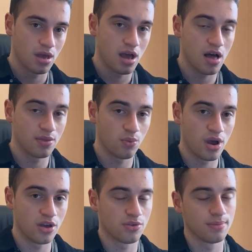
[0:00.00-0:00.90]

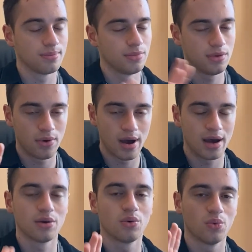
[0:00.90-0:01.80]
Otherwise, your ad
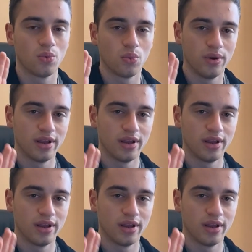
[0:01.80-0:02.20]
will